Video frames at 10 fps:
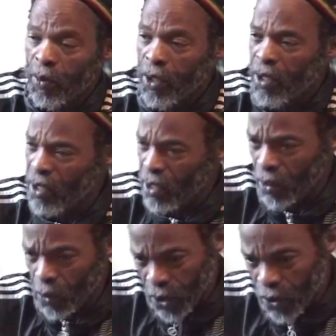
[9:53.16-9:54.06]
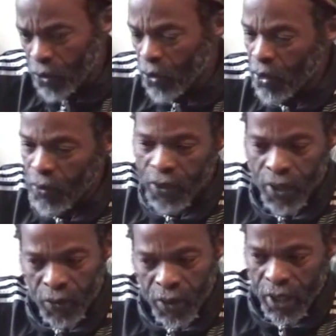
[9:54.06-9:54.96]
me, you know, we introduced
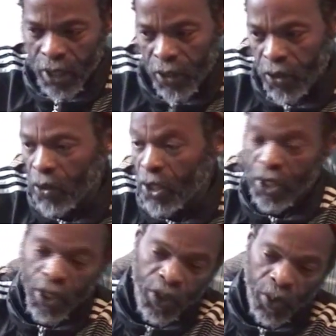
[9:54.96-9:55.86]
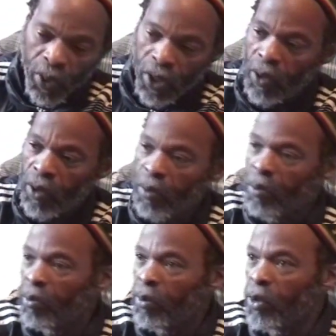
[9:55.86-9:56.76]
ourselves, we get to know each other. She went
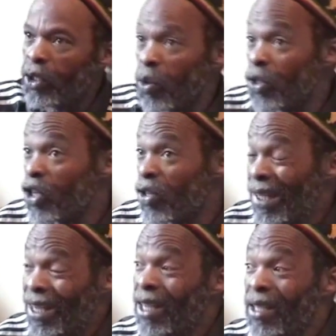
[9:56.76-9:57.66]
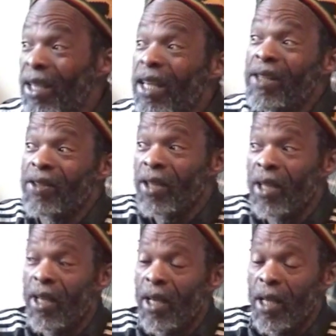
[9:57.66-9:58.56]
home. She was just on holidays,
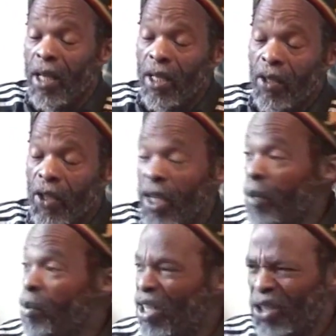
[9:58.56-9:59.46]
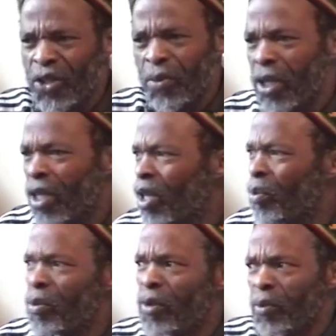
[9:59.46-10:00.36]
and she came back to Jamaica a
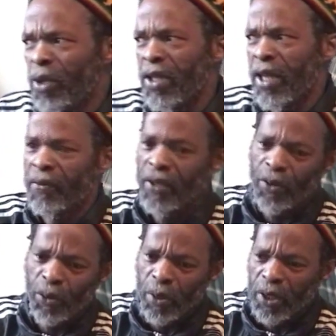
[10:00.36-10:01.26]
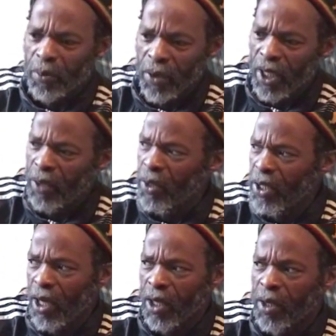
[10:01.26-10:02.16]
couple more months after that. We met up again, we
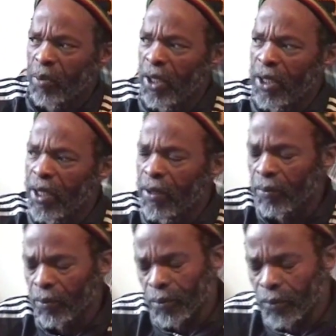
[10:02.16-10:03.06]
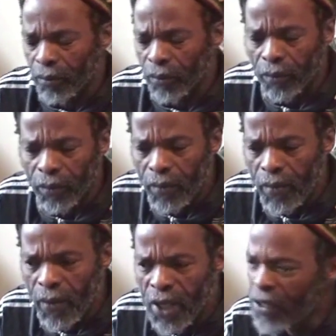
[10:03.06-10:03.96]
talked a bit.
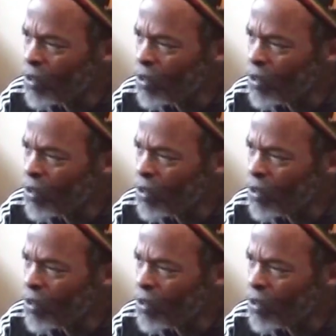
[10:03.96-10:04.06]
And she